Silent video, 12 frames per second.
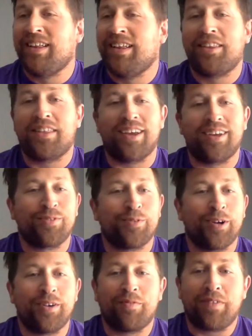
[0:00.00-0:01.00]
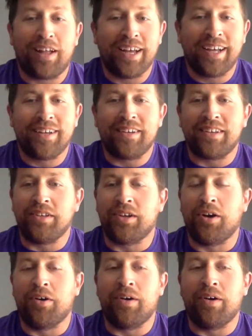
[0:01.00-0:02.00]
things weren't flying.
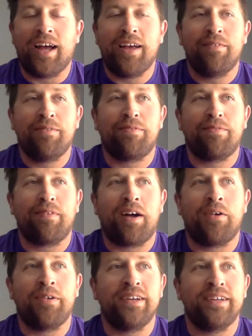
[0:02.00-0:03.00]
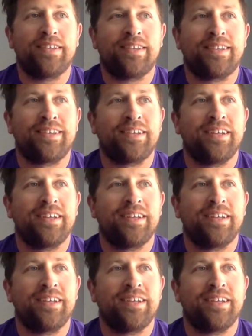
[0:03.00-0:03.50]
I've always